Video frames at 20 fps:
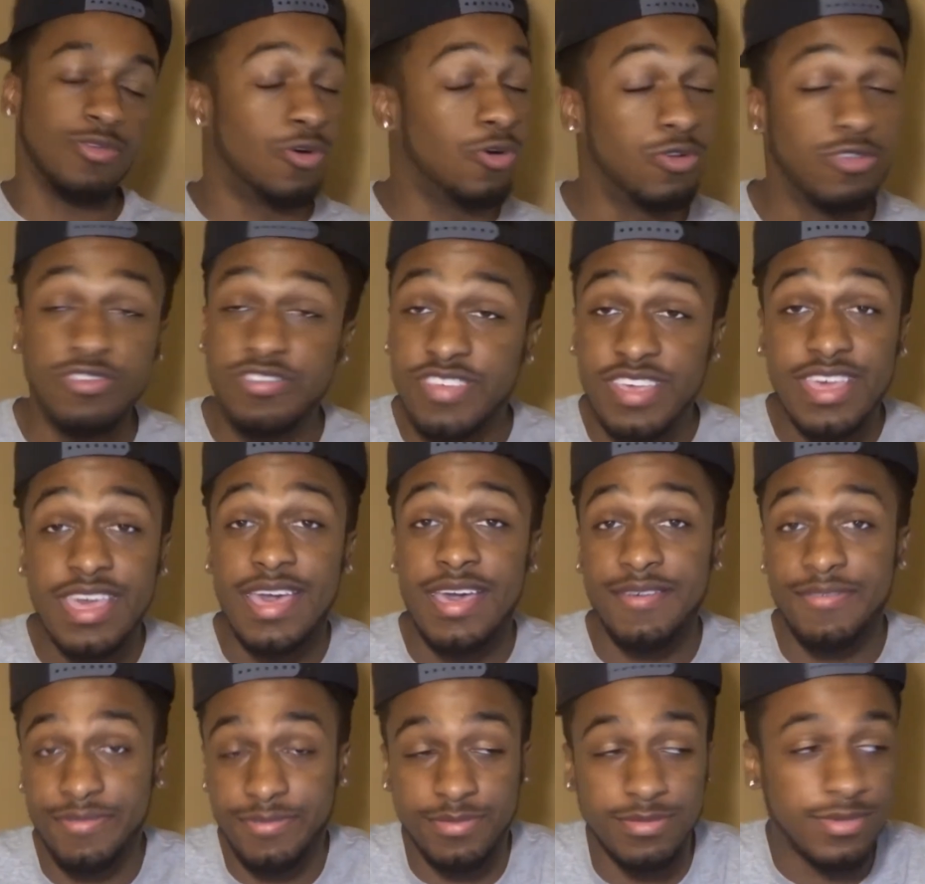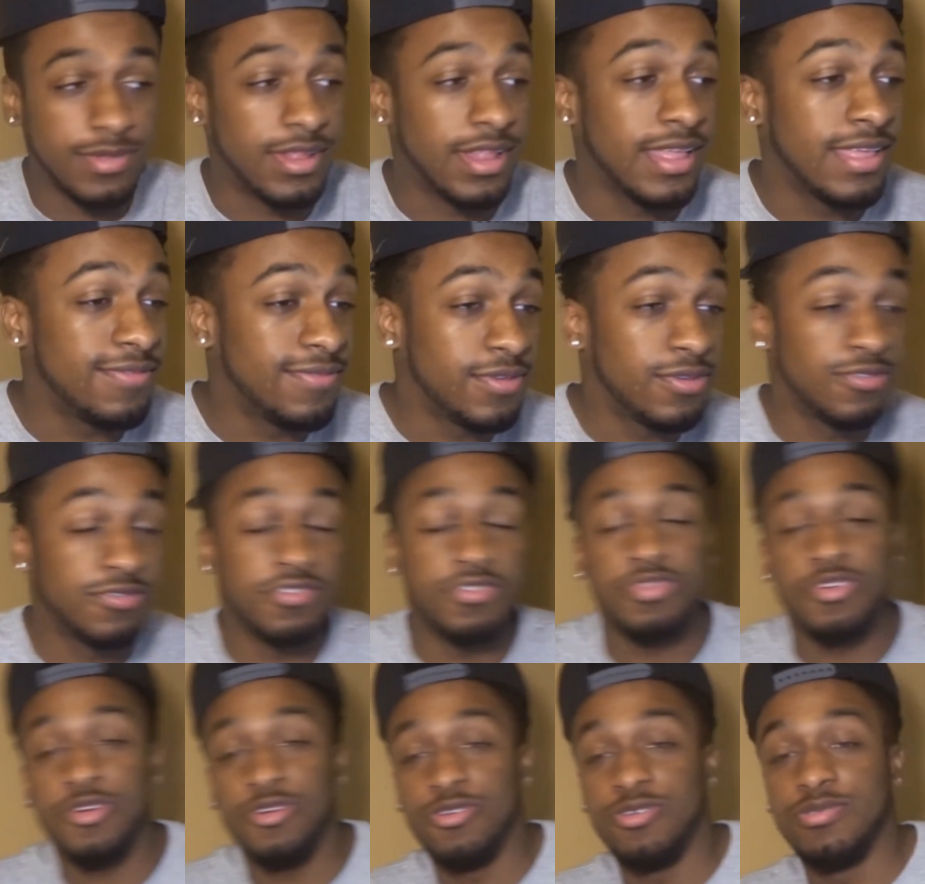or CF. Clayfield's the
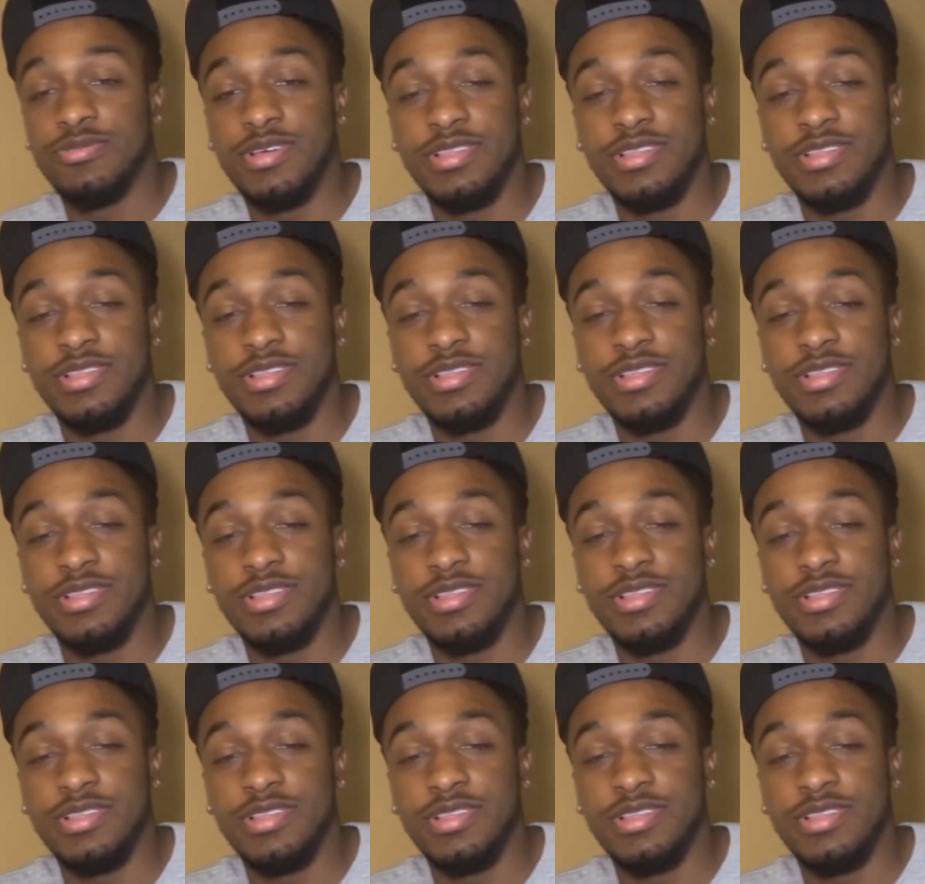third.